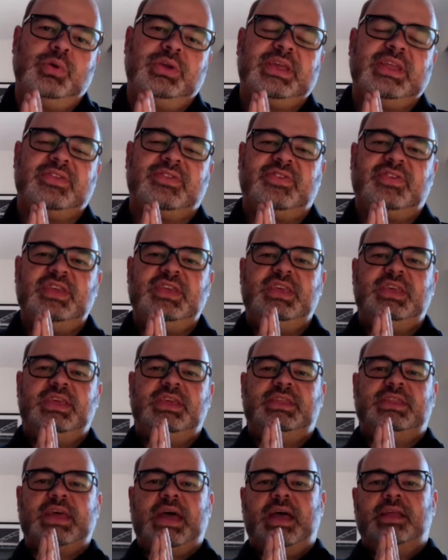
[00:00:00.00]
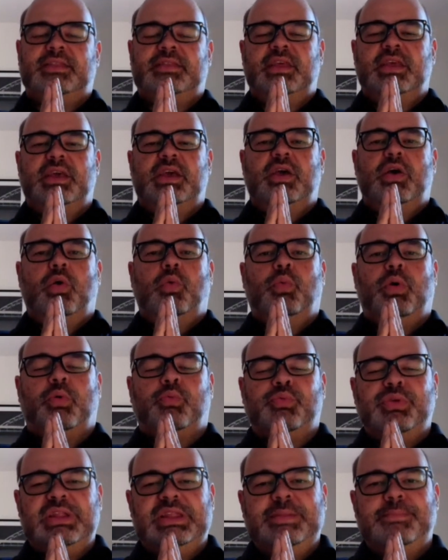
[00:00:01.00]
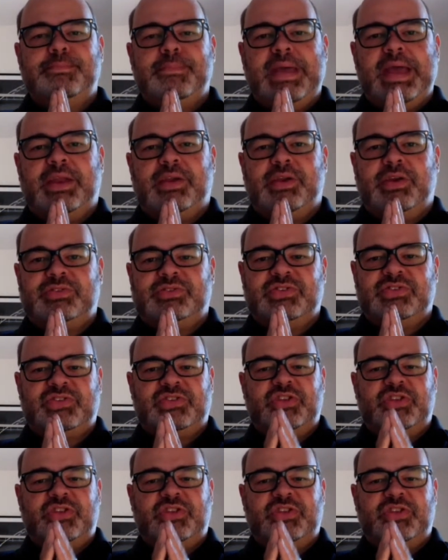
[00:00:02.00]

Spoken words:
We can see that what really matters